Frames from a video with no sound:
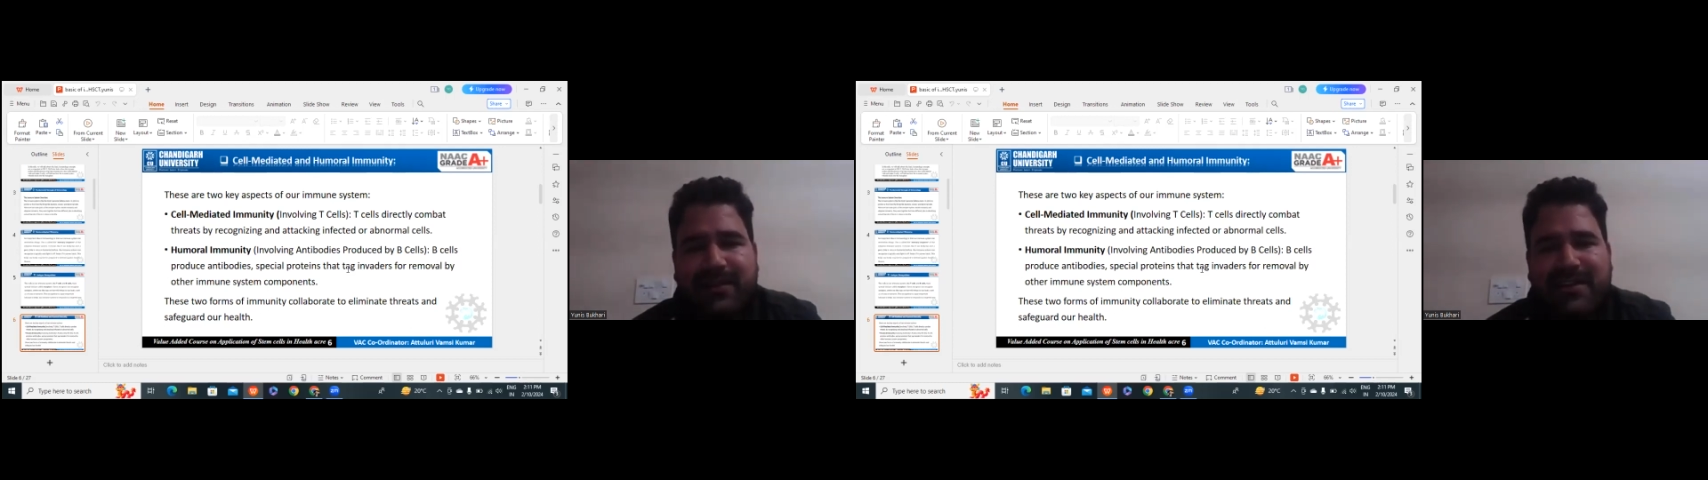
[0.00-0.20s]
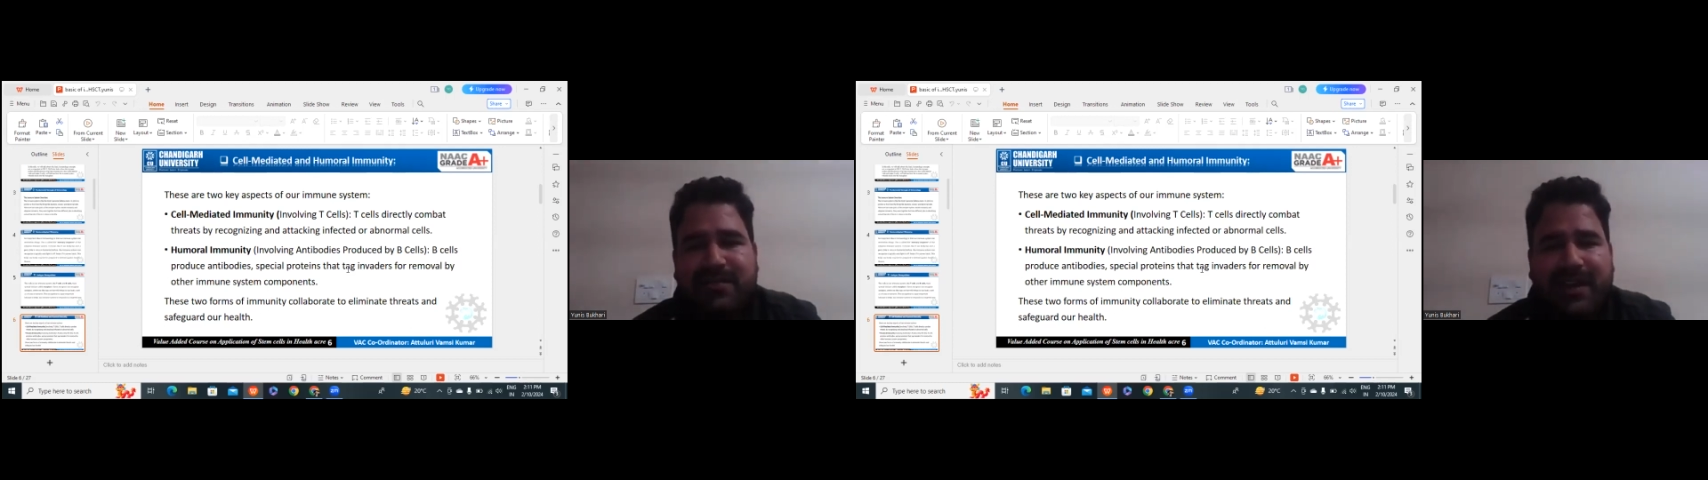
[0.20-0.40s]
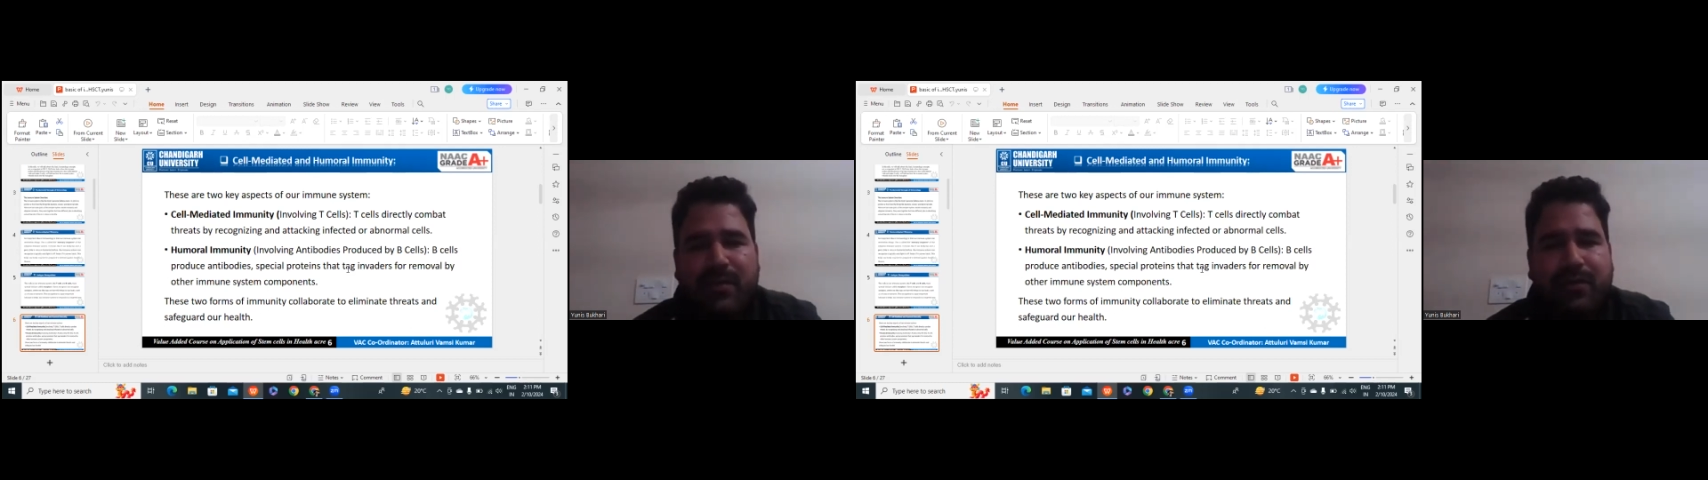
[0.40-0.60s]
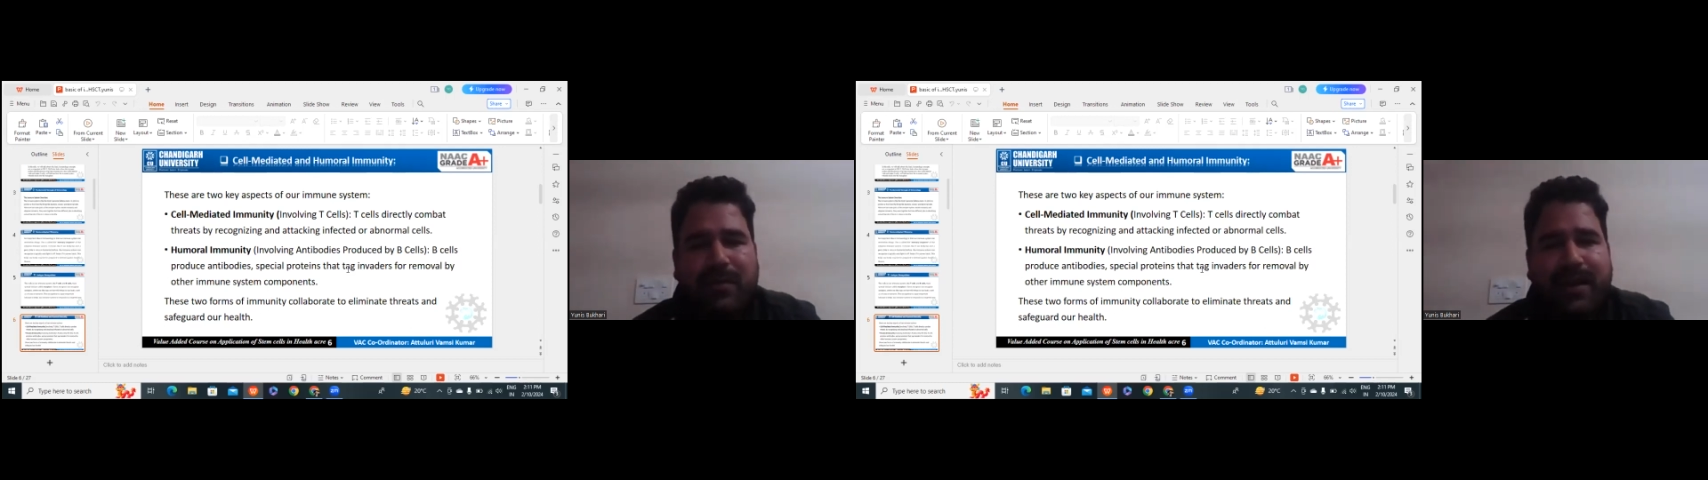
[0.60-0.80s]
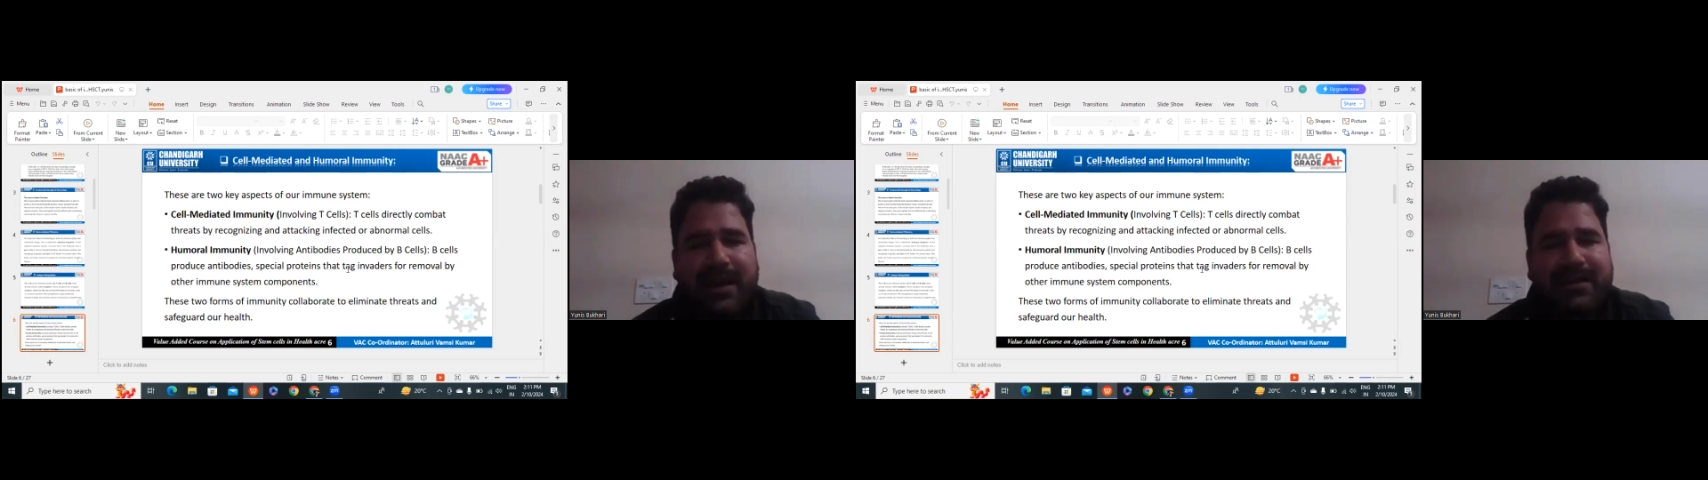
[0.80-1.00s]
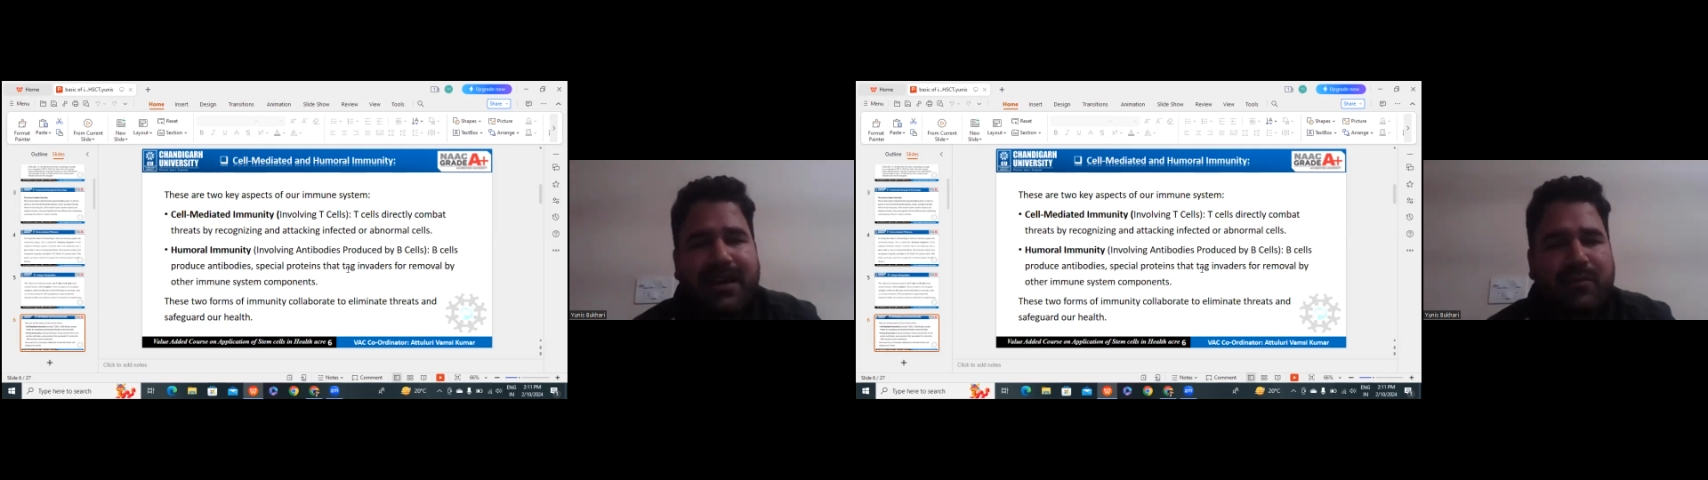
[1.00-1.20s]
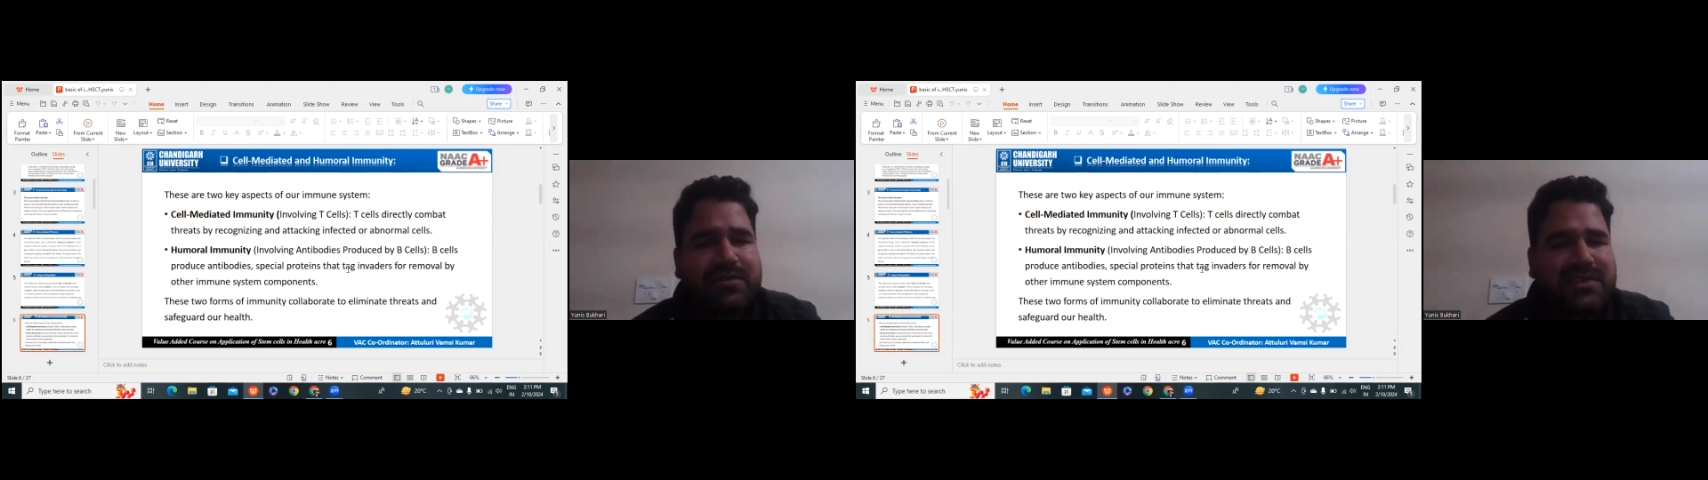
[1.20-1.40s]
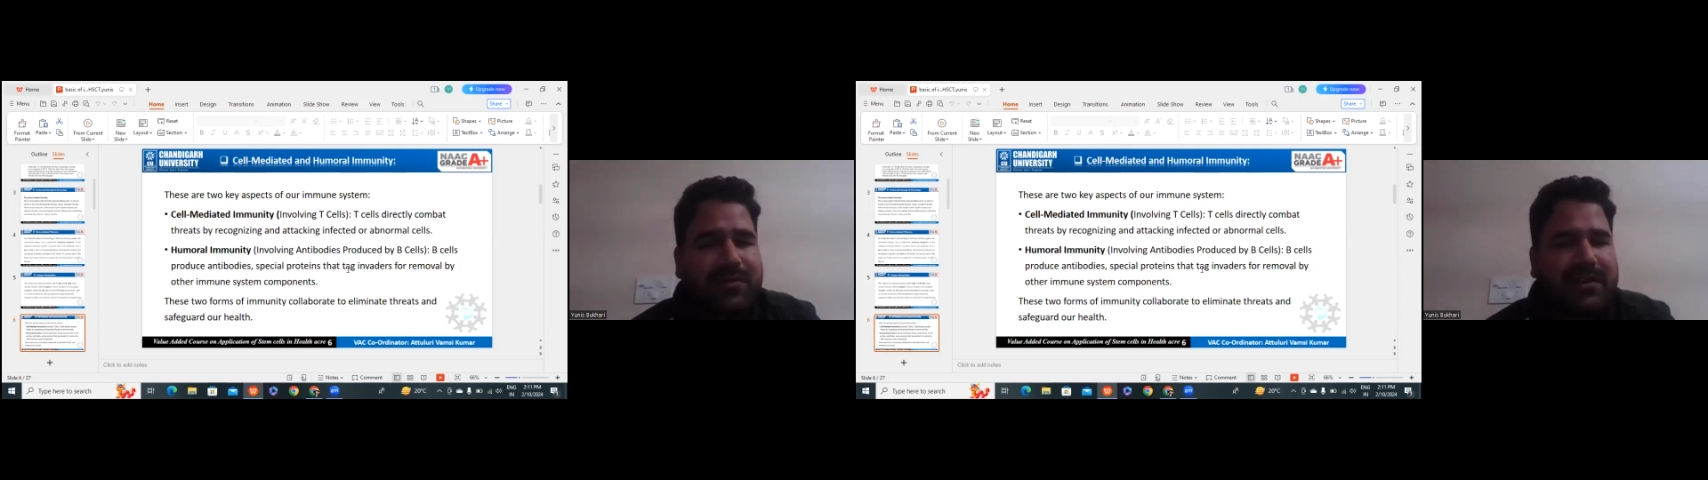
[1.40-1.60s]
removal by other immune system
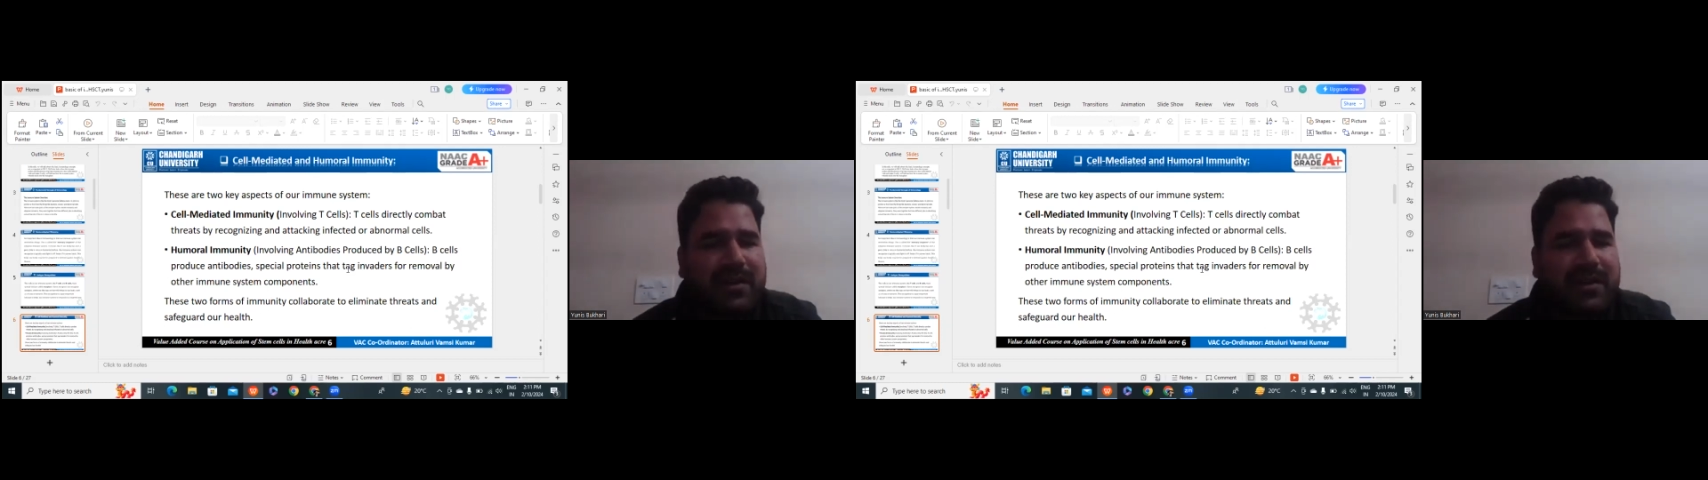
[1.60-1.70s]
in